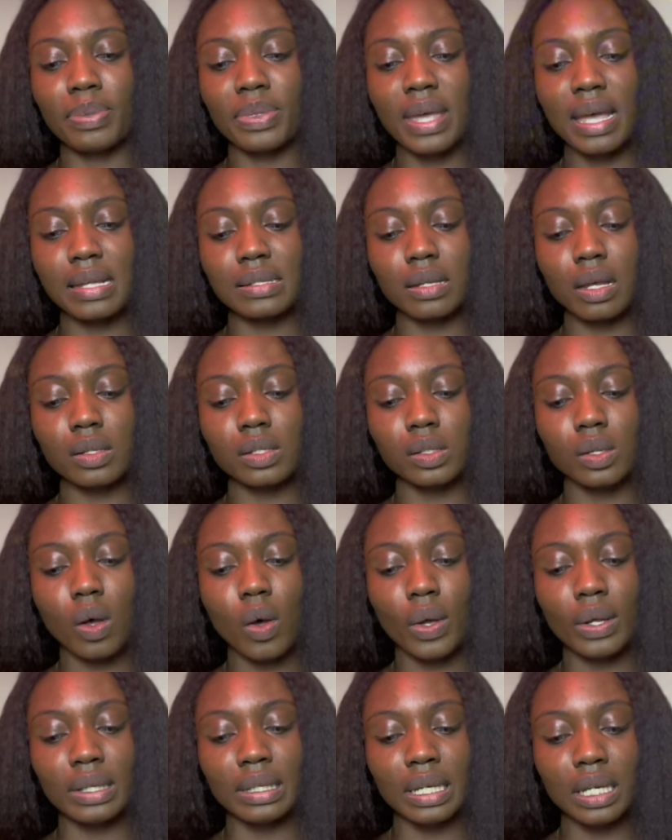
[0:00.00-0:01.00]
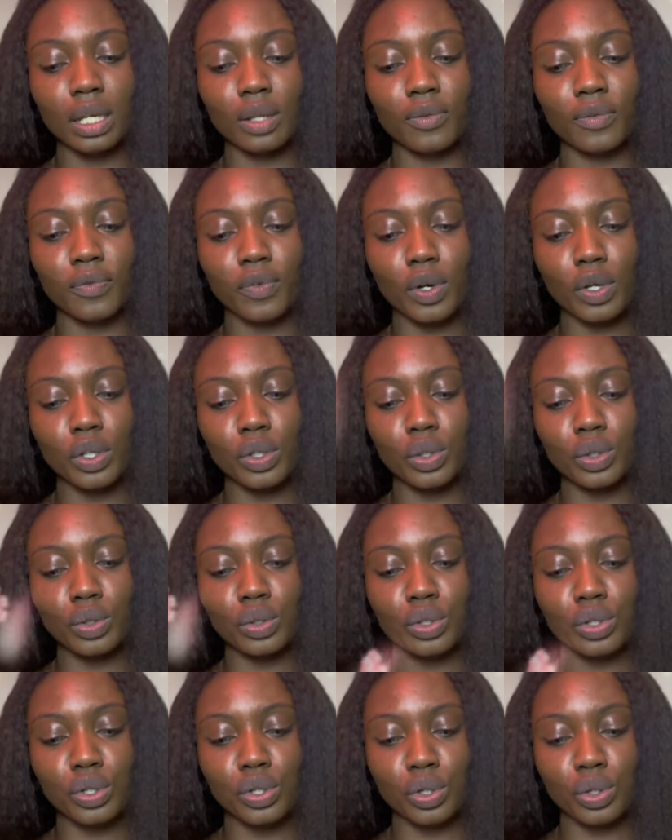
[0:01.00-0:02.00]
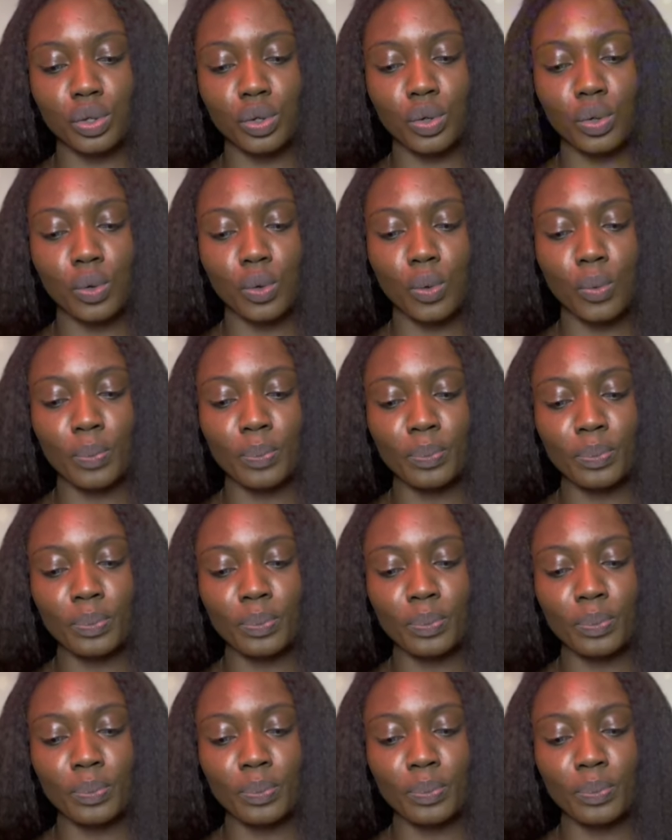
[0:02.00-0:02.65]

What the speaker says: There's also a need for you to